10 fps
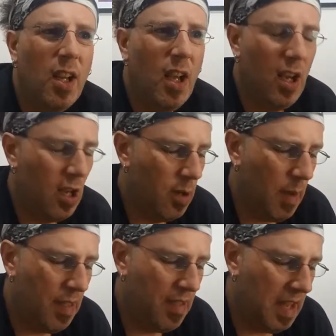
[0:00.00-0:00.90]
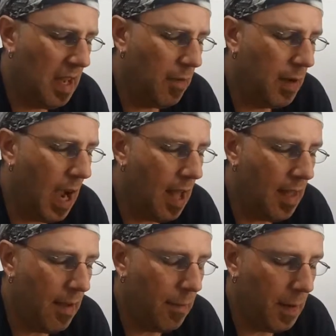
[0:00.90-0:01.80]
I think I've got
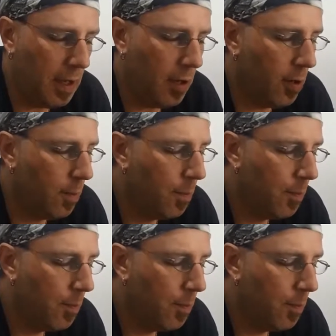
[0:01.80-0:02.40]
that figure.